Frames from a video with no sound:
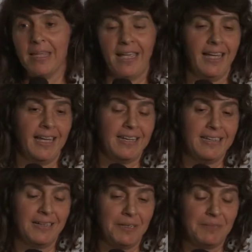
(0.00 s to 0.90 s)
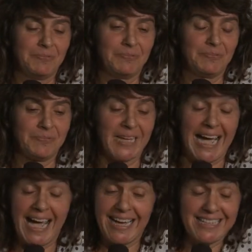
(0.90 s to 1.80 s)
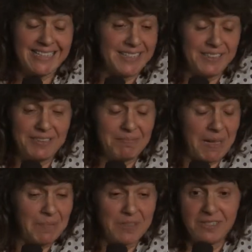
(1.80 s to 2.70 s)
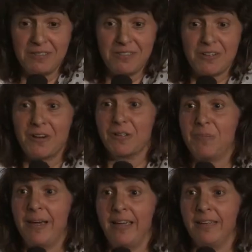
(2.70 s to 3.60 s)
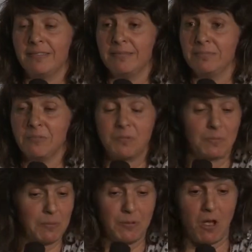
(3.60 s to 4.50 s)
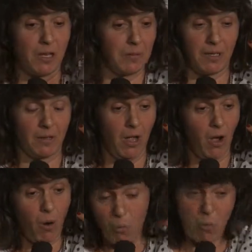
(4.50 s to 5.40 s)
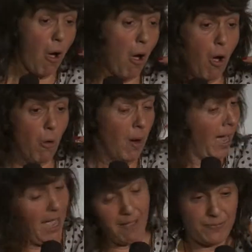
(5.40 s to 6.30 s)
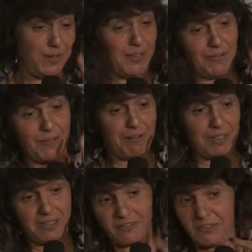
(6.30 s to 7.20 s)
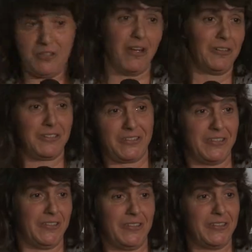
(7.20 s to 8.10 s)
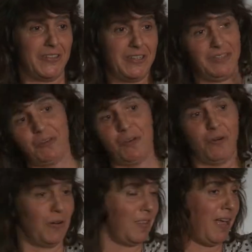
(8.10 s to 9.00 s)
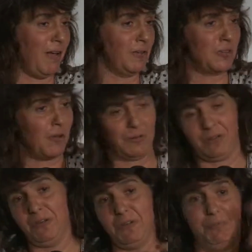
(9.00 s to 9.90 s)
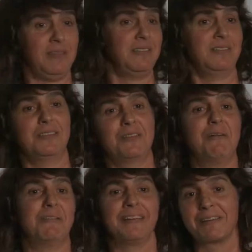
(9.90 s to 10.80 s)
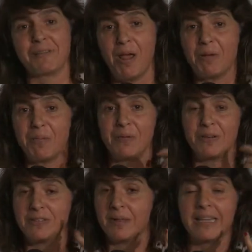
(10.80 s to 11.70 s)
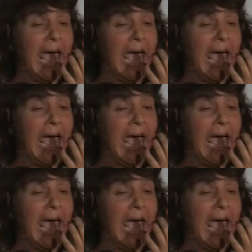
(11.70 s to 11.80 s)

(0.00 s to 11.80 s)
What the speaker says: and I'm still startled by people calling me, whoa, I'm feeling very good. The doctor said this and this, or the house sold, or the business is going incredible, or so.